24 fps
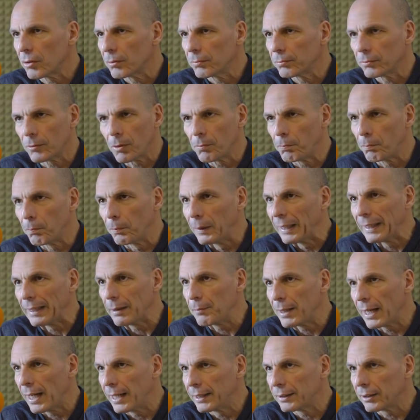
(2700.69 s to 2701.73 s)

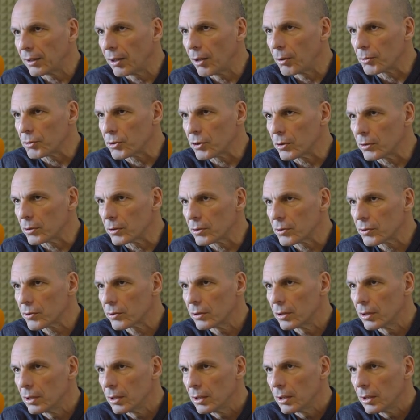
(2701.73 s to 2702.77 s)
completely behind closed doors.